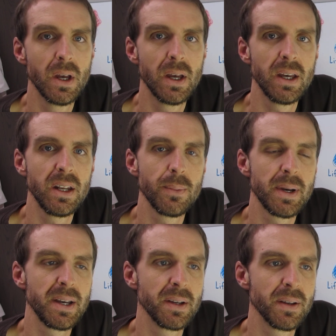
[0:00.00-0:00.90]

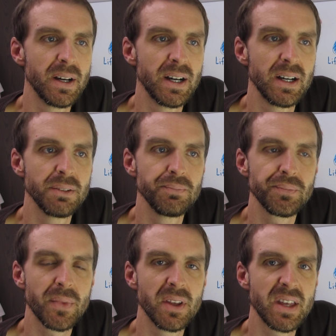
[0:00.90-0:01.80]
Anyway, uh,
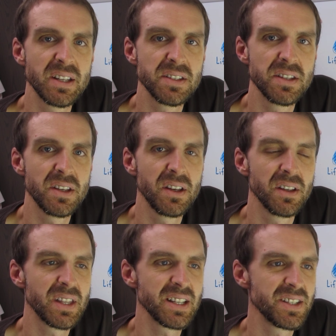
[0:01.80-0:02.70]
that's the
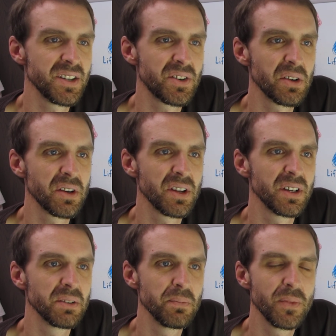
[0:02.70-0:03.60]
that's the intro
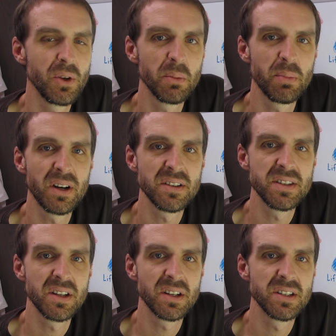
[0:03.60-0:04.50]
to human
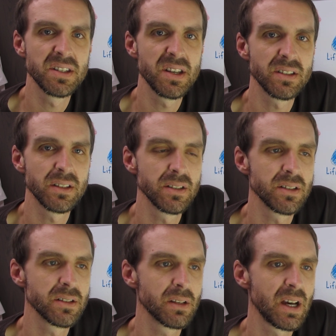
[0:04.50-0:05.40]
parasitic
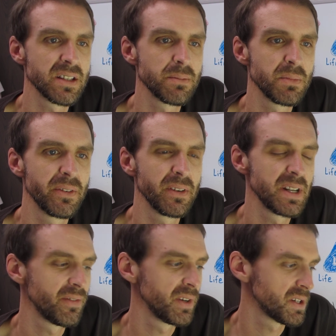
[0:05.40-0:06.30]
diseases. Got some de
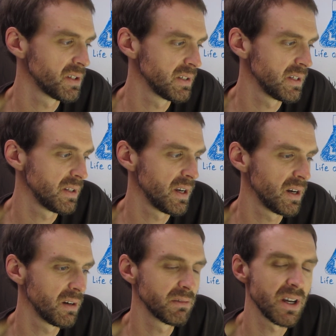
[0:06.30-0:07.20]
definitions in
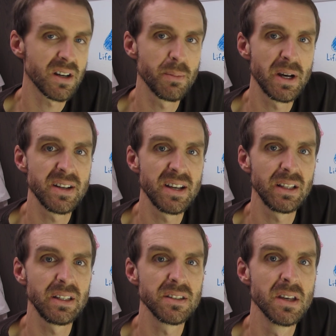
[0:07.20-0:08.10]
there. Talked about
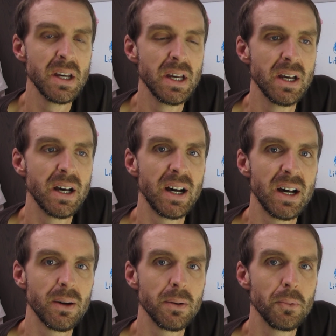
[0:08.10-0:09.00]
DALYs.
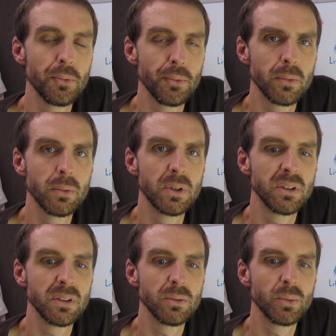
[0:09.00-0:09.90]
Uh,
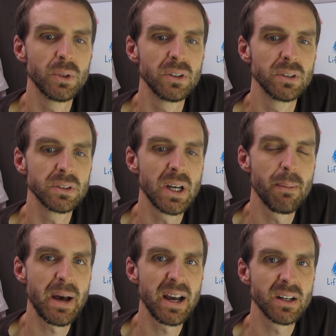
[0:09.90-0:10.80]
we'll we'll
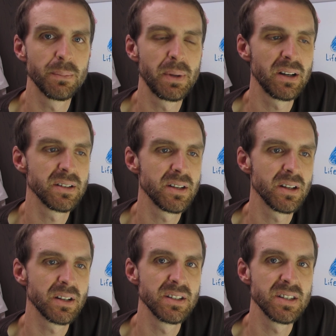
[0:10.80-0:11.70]
come back to
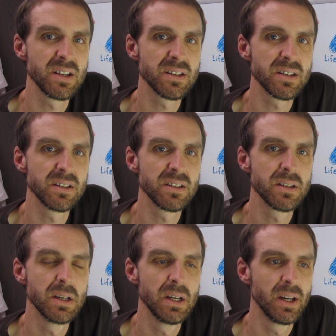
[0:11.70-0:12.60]
parasitic
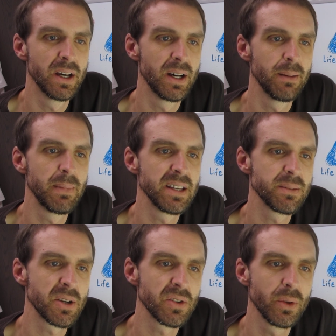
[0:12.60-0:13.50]
diseases. Um, I
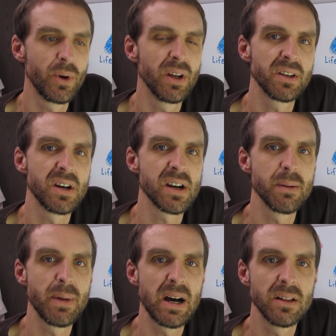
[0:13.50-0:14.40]
especially want to talk
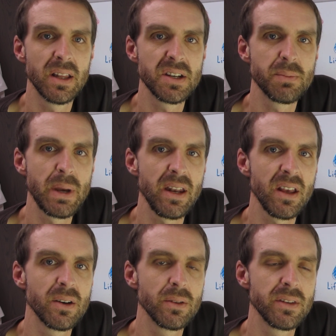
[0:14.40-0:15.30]
about
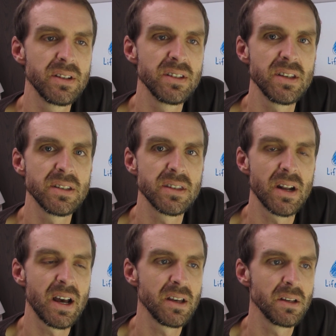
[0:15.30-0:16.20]
leishmania, the disease that
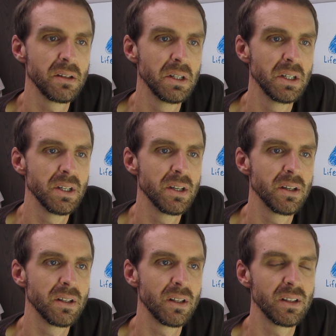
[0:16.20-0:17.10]
I,
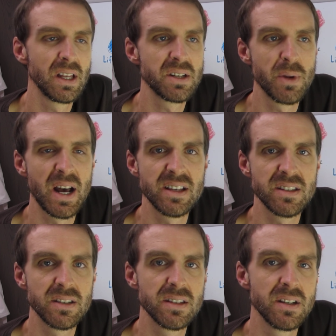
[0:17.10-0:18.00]
uh,
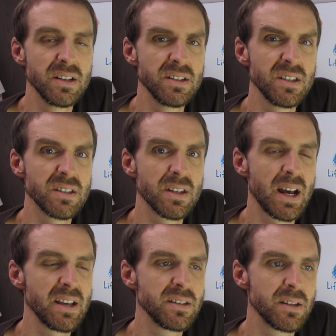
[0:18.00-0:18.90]
leishmaniasis, the disease that
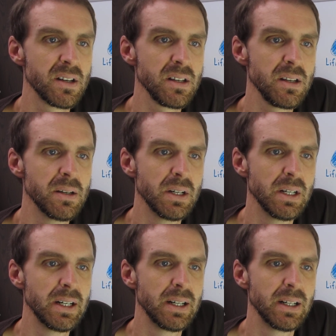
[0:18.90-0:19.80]
I study
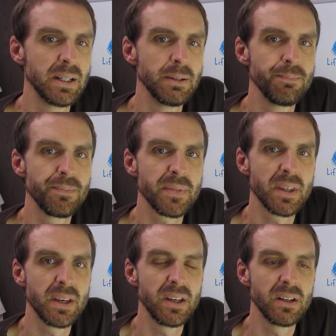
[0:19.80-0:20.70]
um,
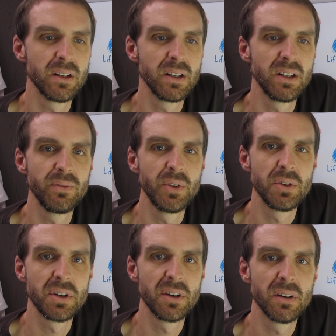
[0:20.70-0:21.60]
in in
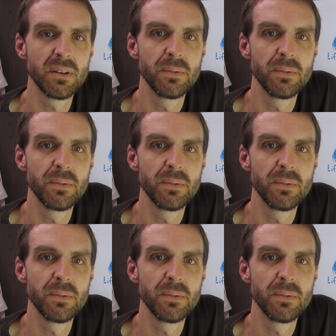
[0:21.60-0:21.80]
future